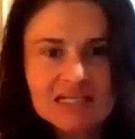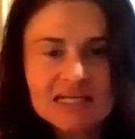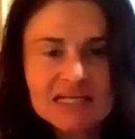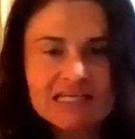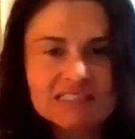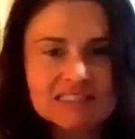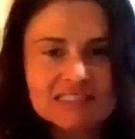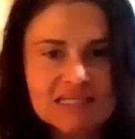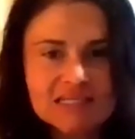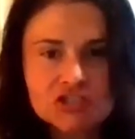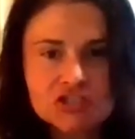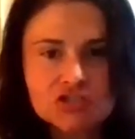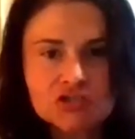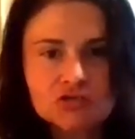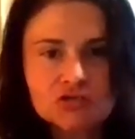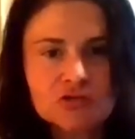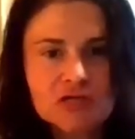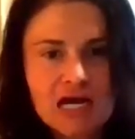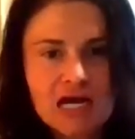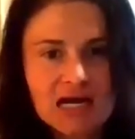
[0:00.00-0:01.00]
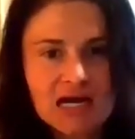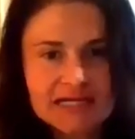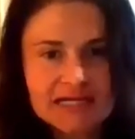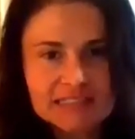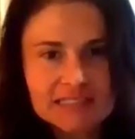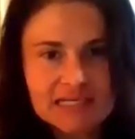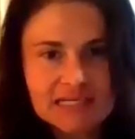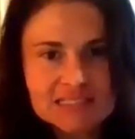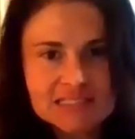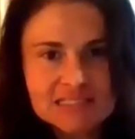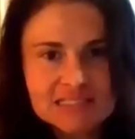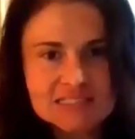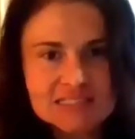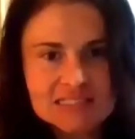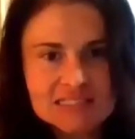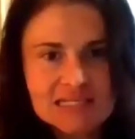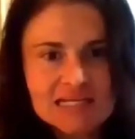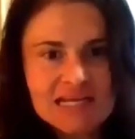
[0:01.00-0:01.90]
intentional kindness,